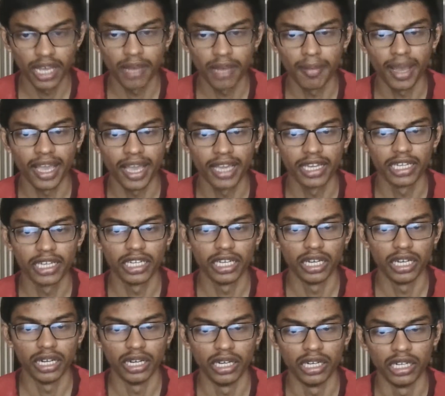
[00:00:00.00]

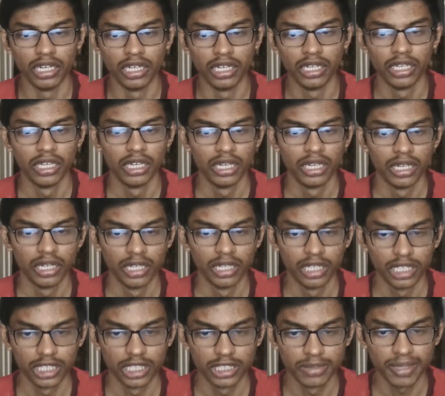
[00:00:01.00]
by
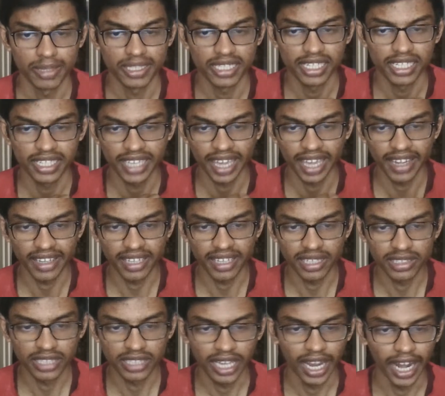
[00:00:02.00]
special
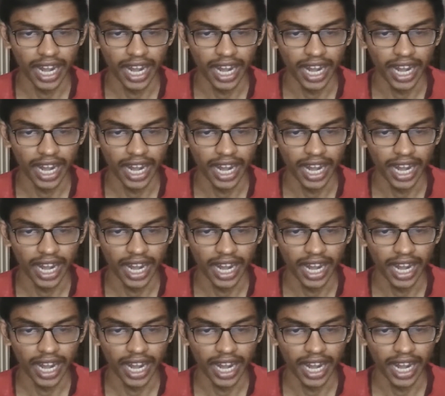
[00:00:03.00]
carriers,